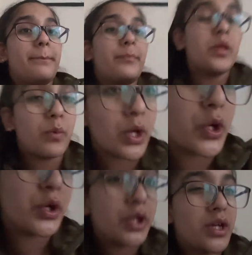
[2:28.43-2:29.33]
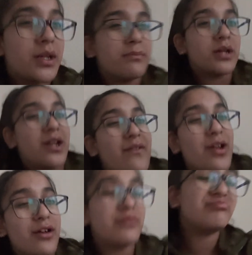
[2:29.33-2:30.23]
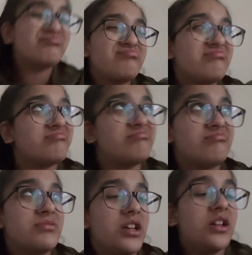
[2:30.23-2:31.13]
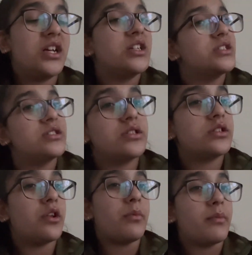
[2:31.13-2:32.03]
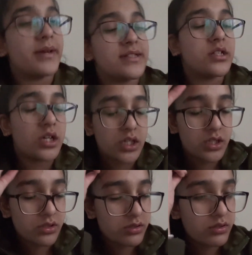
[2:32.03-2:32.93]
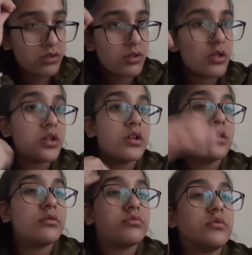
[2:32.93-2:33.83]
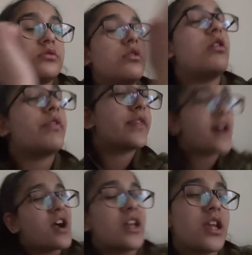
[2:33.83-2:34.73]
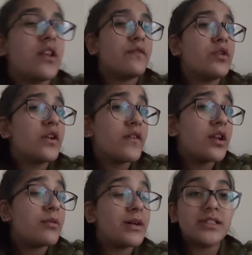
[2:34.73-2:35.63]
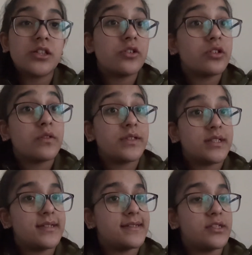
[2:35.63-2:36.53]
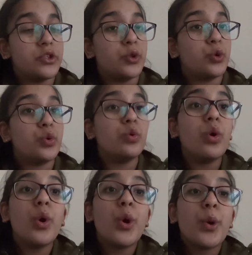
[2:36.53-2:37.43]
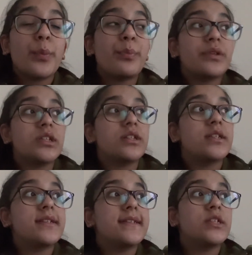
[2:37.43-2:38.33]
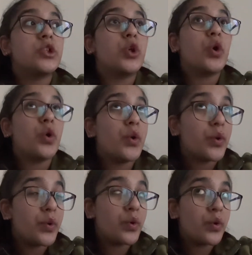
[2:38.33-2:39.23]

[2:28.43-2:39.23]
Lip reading: They were good, but Love Alarm is not my best side. Not that keen for Love Alarm. I didn't know there was a season 2, but there's a season 2.